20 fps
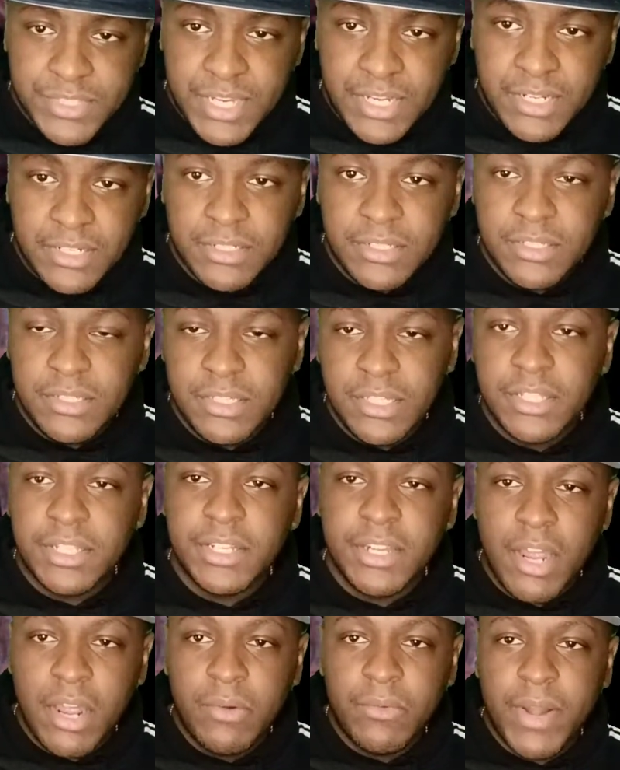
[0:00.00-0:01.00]
are
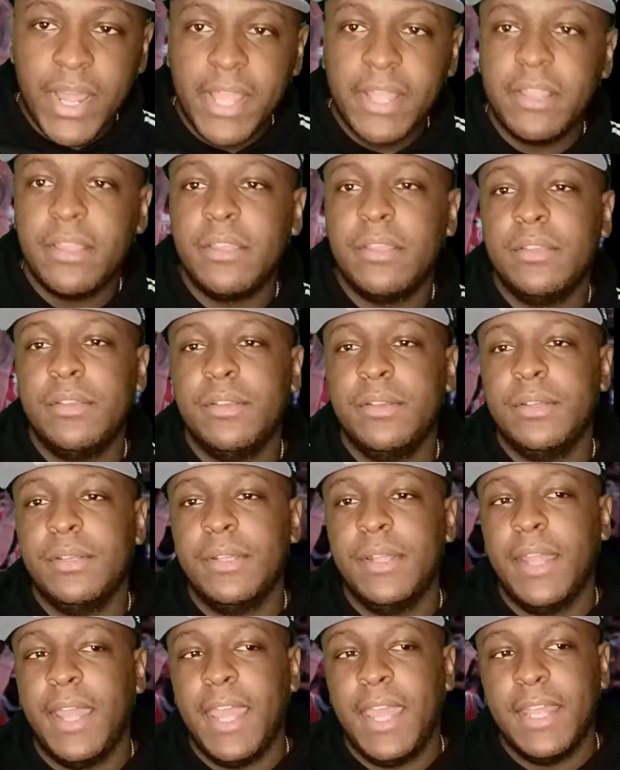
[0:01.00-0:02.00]
looking all right.
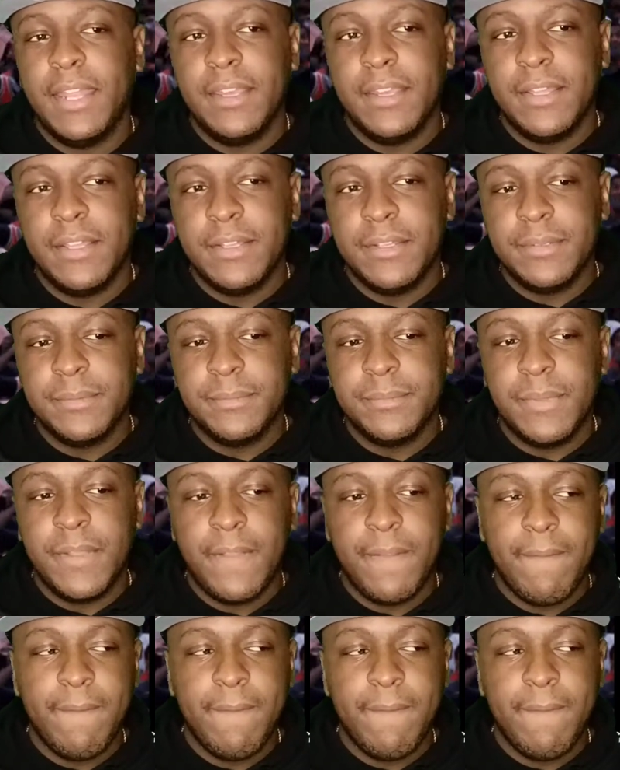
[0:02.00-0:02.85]
And um,